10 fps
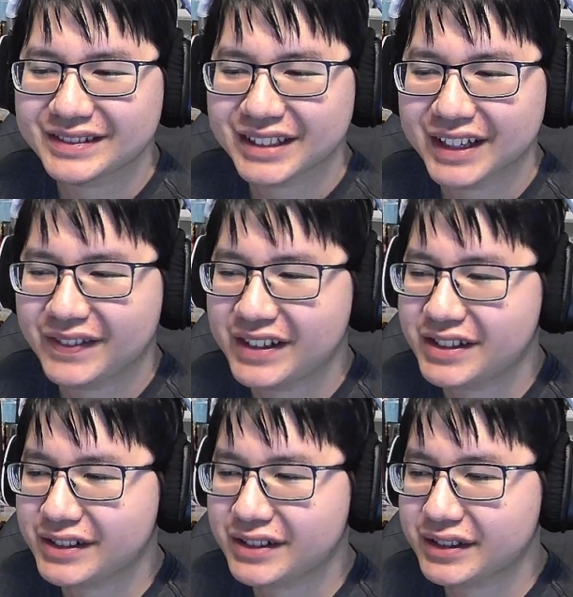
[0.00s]
If these
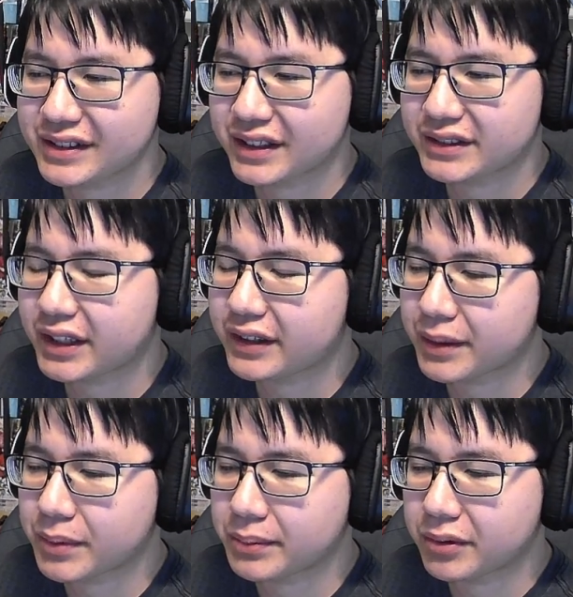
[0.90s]
are the
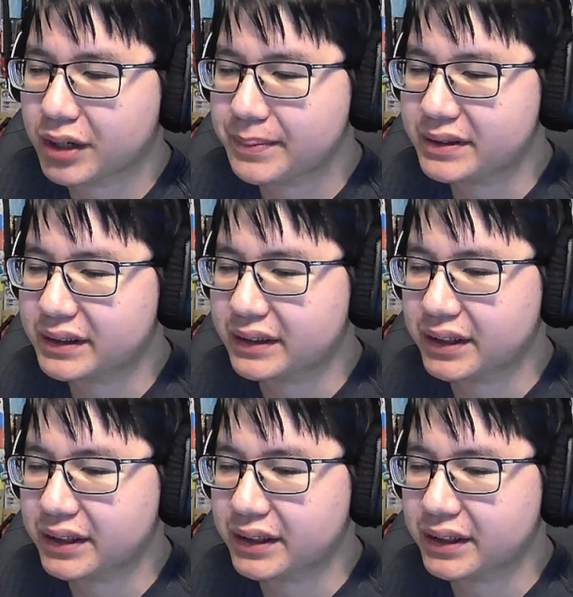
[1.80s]
articulated mobile weapons of the